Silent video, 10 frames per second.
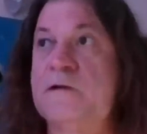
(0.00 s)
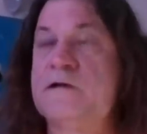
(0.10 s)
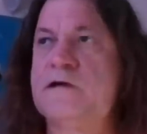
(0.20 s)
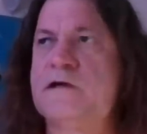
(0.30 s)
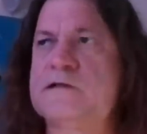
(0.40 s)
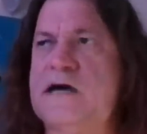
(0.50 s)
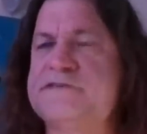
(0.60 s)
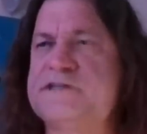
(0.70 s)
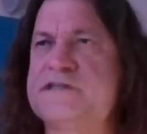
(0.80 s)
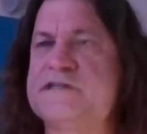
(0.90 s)
I
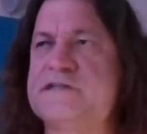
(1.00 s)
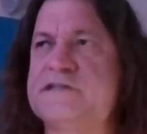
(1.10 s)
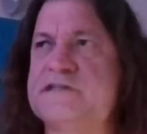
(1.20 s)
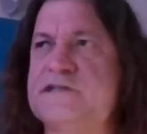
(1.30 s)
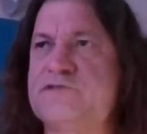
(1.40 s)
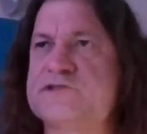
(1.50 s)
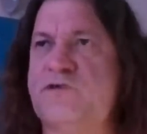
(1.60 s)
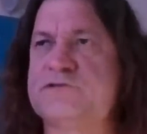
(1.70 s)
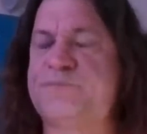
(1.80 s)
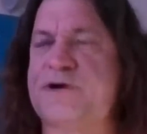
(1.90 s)
think it was
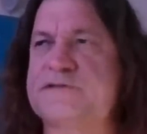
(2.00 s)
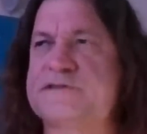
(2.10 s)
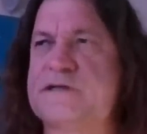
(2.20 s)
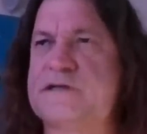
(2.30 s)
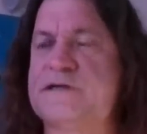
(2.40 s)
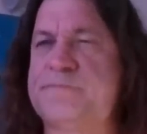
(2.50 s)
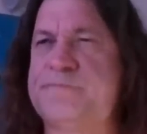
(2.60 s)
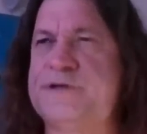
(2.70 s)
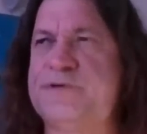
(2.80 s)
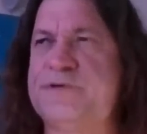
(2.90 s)
called
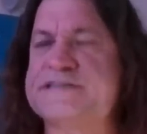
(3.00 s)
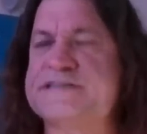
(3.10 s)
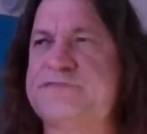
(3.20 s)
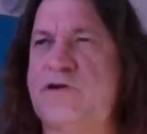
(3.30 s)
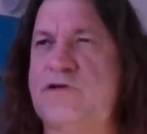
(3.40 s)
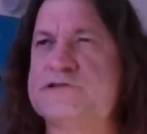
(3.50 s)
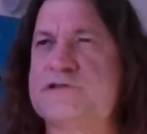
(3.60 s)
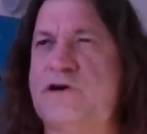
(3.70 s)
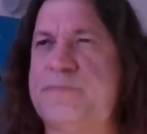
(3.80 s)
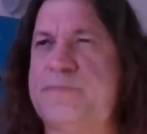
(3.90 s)
the Progressive
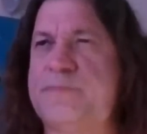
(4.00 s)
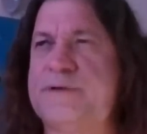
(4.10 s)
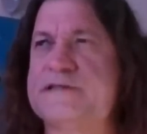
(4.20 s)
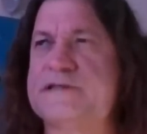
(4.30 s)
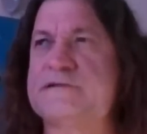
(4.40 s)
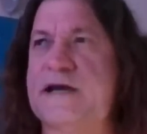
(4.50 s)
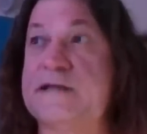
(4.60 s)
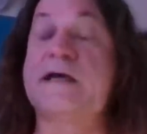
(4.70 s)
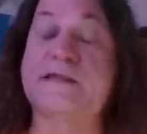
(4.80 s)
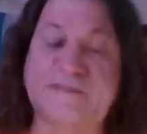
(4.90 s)
Horoscope,
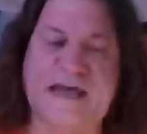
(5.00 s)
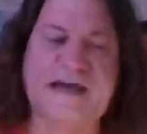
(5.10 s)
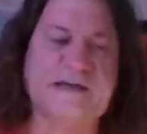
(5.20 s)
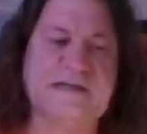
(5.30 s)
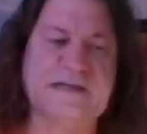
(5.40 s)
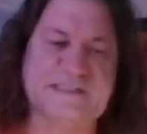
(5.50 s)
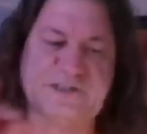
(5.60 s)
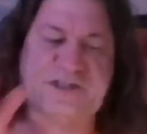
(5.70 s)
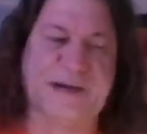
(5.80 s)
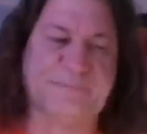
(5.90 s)
and there he has a
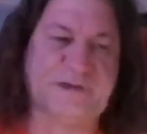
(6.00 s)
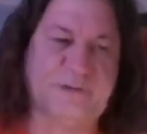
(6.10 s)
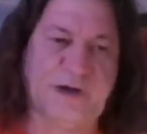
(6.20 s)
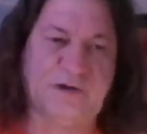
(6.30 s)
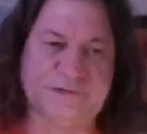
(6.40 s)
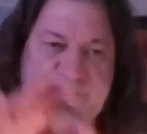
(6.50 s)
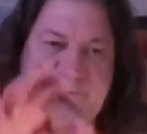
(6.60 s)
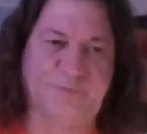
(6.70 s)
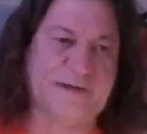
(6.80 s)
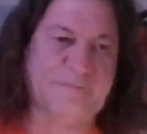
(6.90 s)
chapter about the
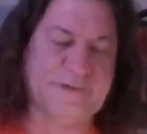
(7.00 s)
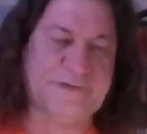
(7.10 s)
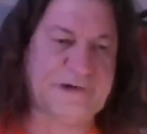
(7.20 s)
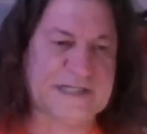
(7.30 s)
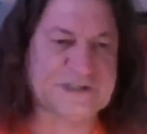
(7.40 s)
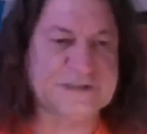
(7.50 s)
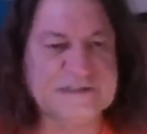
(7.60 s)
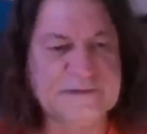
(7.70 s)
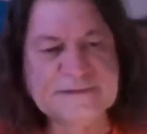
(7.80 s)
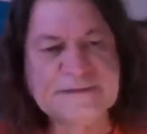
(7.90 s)
primary directions.
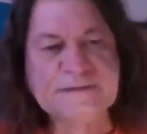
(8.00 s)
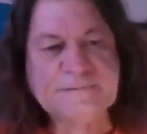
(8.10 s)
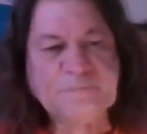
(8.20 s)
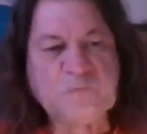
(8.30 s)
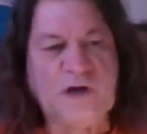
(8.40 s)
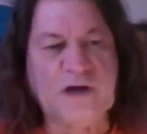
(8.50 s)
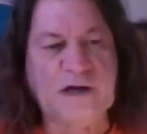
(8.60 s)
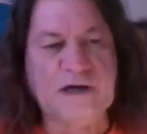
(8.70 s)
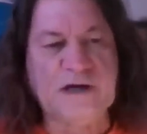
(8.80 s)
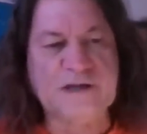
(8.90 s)

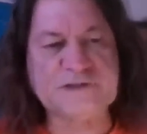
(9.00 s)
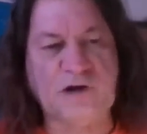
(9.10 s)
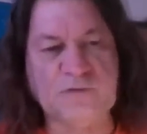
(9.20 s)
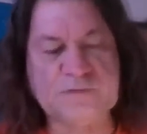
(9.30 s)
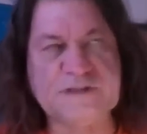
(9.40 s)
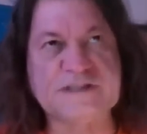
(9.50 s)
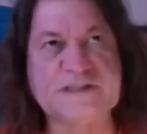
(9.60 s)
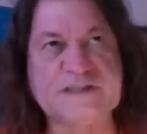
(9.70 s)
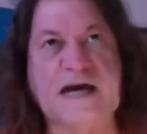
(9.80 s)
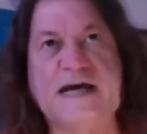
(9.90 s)
So this
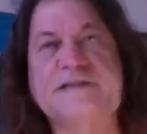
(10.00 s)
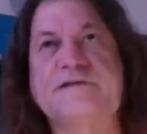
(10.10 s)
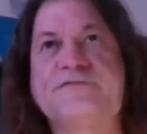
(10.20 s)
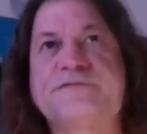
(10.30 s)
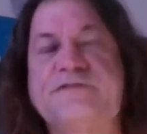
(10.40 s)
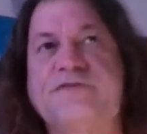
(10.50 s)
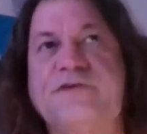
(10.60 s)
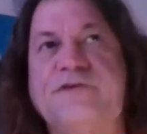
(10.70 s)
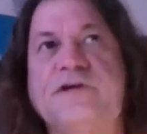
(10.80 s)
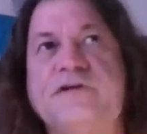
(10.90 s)
kind of
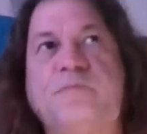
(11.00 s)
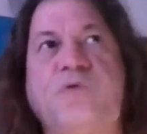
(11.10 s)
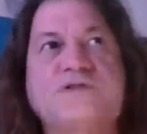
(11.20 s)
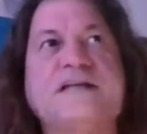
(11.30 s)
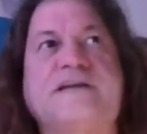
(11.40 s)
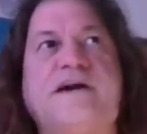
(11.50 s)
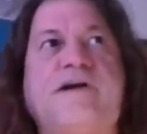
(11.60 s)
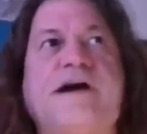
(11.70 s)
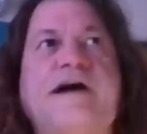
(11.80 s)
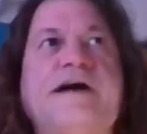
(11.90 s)
different books that I read,